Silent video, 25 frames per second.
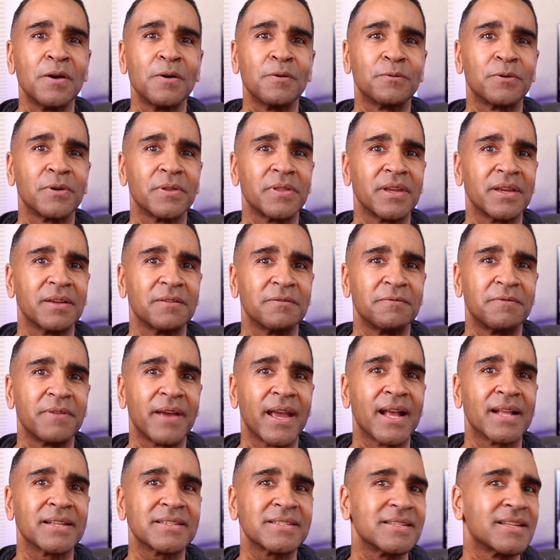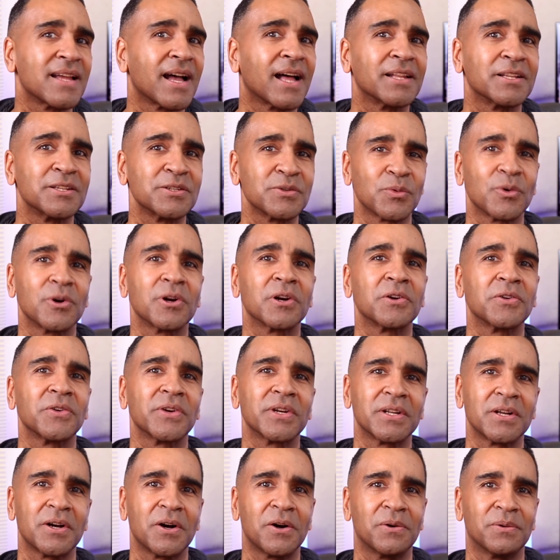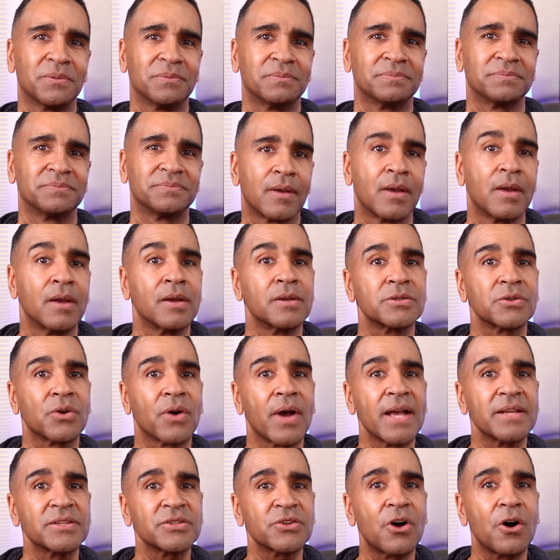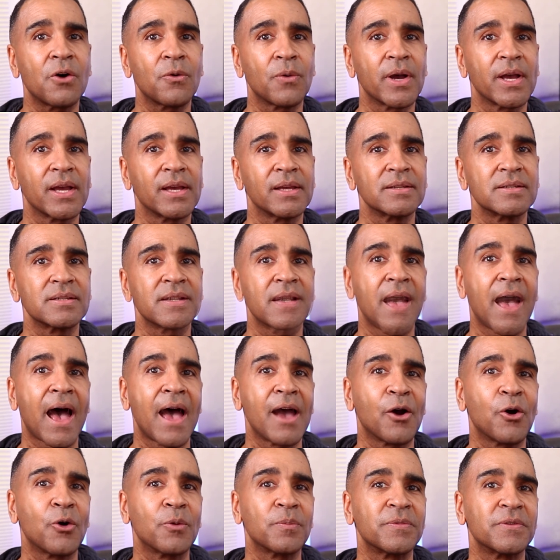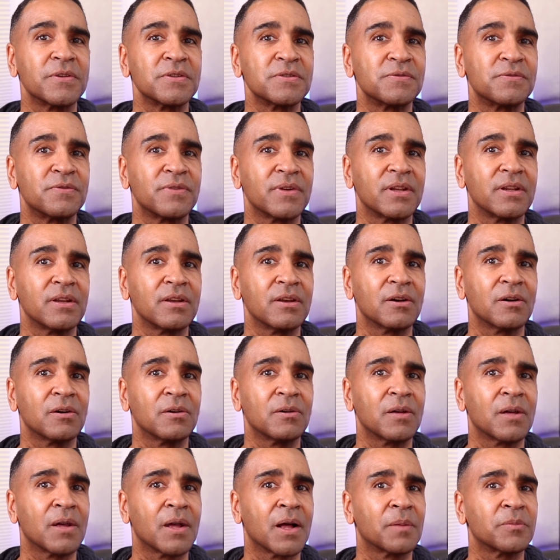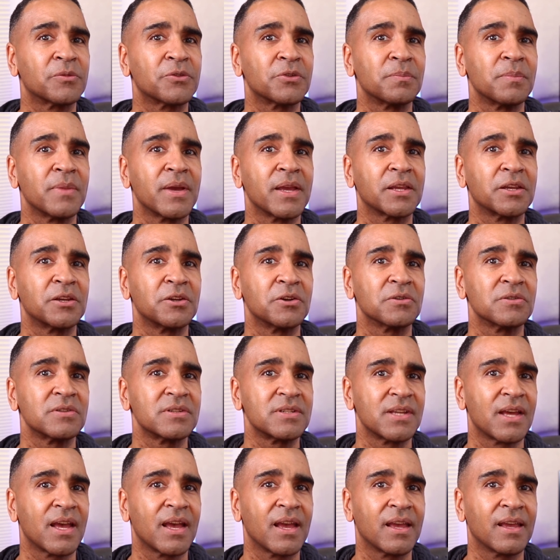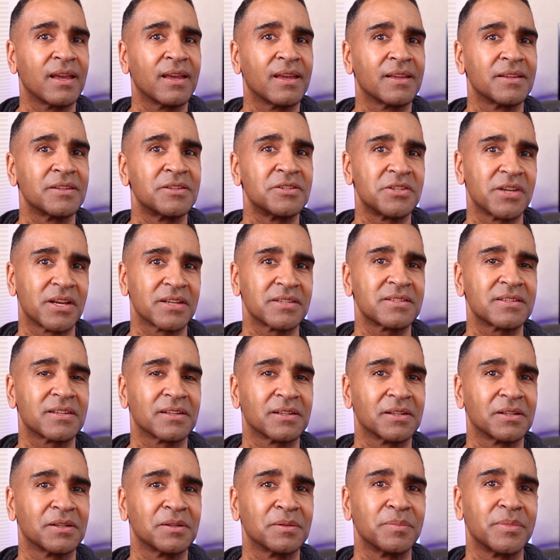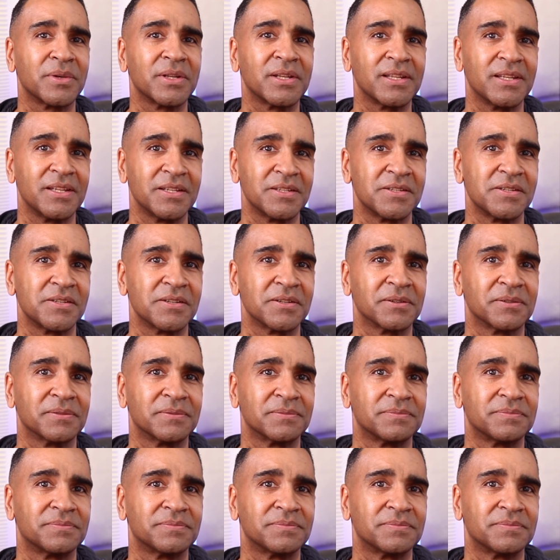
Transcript: for the advanced knowledge worker at home. So as always, I hope this video helped to make your day just a little bit easier.